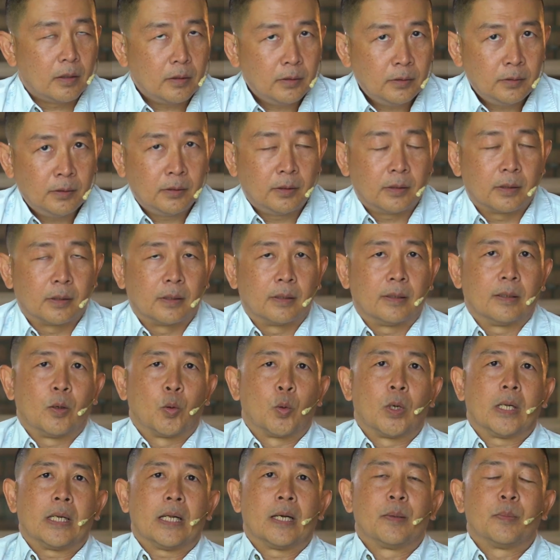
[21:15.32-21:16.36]

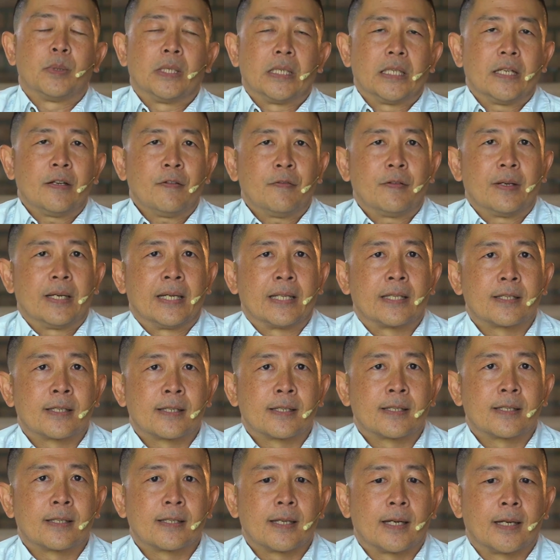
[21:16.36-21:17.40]
Well, I believe
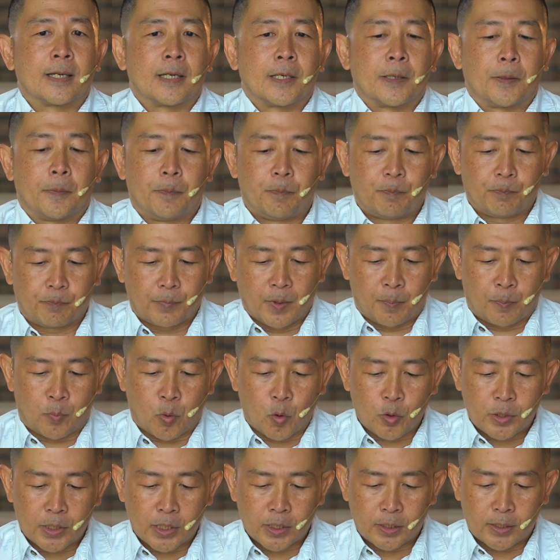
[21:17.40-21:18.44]
it's a
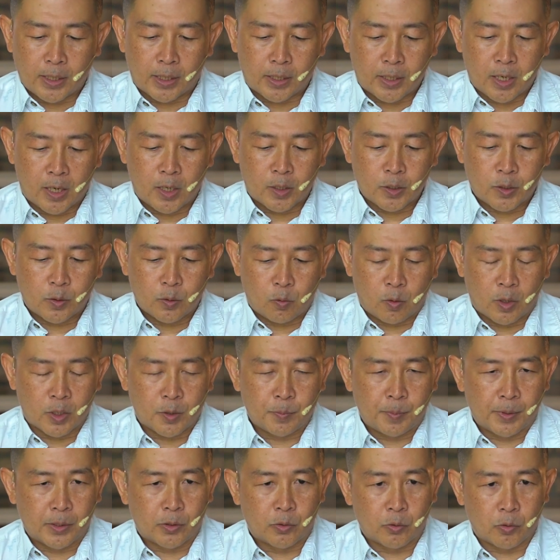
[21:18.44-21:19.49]
process that God
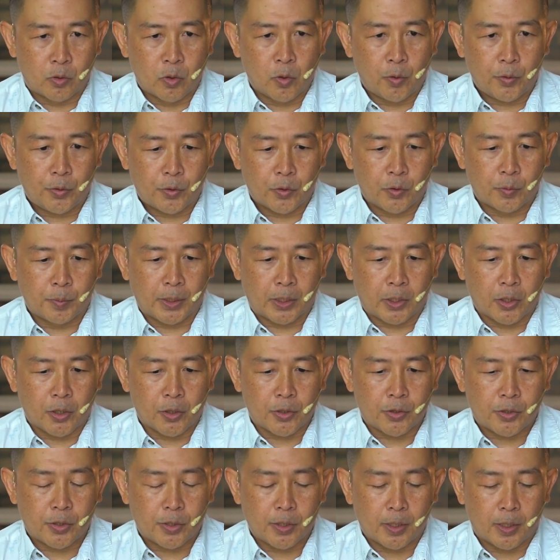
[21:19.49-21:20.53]
wants me to go through,
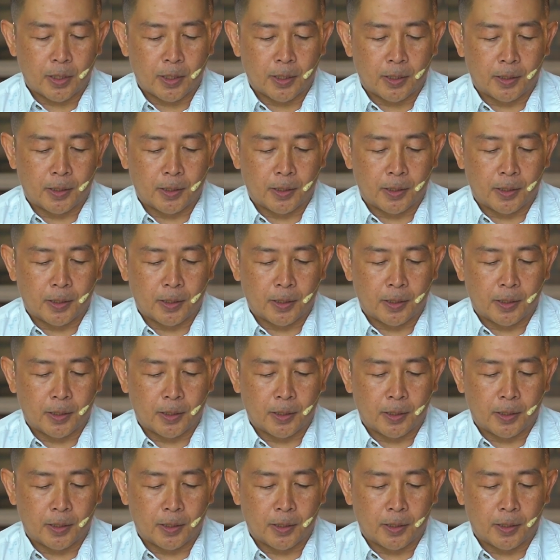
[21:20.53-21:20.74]
because